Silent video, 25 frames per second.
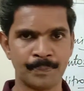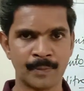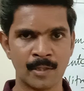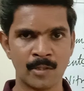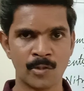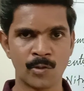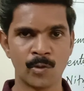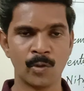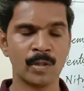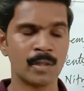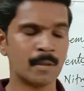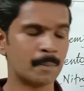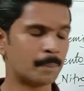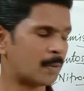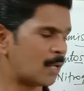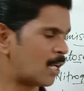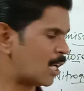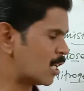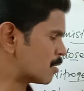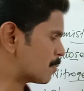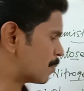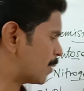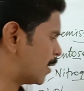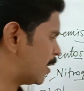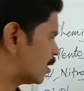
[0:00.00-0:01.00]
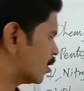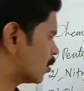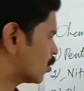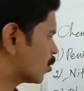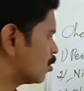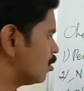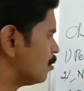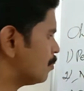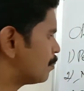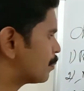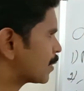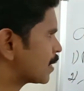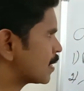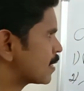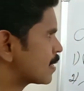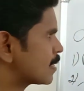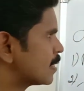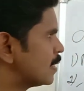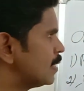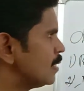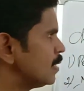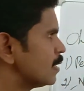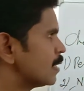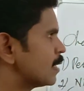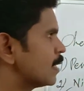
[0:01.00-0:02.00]
So the phosphate group
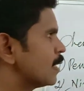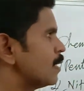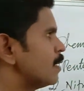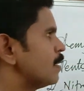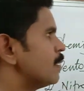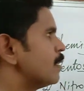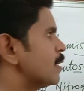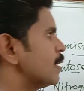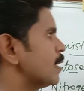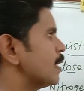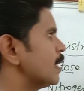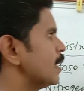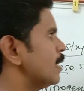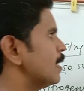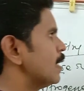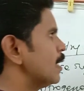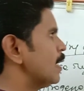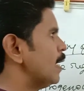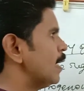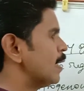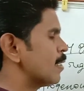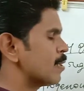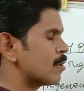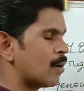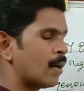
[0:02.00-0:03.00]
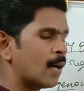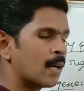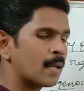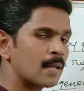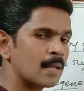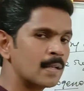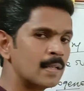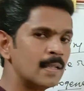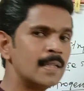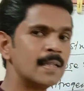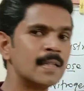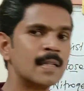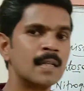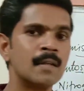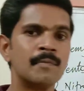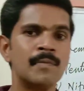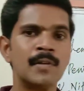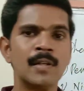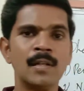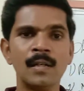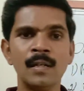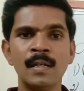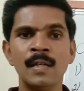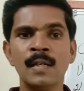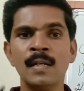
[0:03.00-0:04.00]
present in DNA and RNA
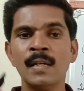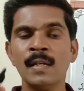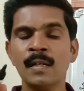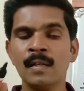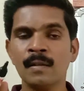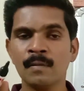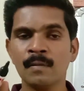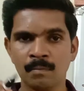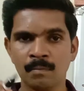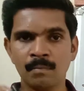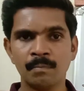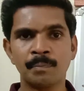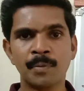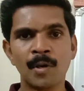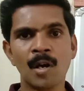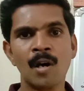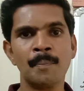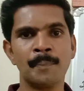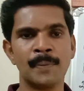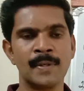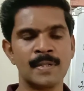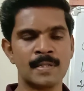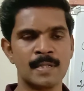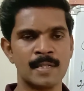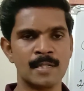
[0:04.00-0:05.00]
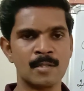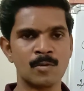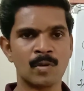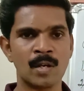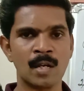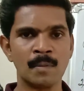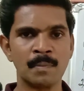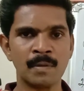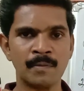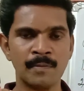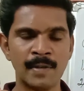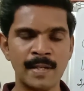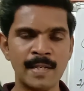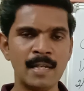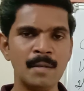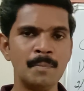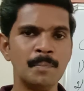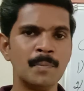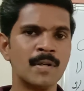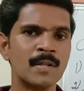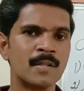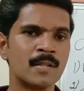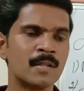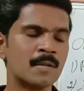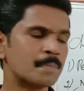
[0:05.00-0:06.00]
giving properties, one of the very
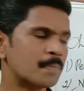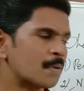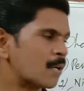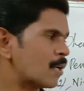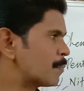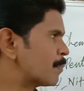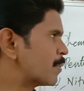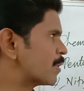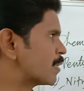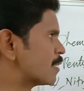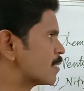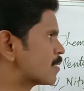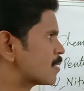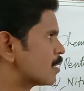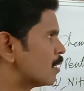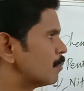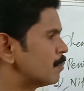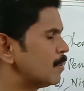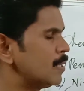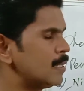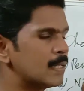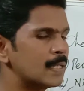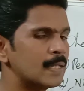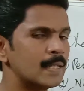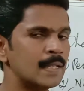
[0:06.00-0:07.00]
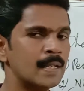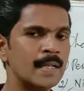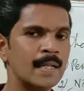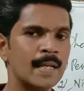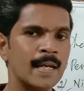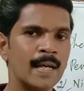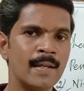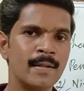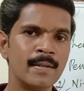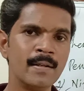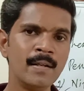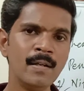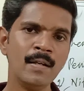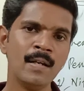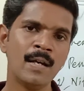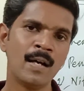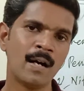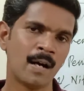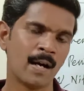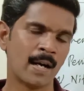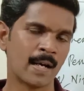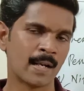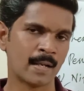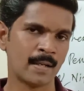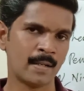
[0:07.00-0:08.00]
important properties of the DNA and
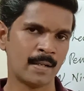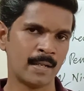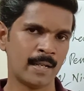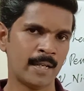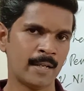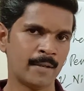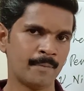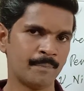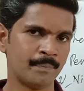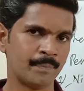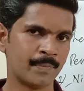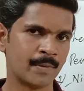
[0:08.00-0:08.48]
RNA.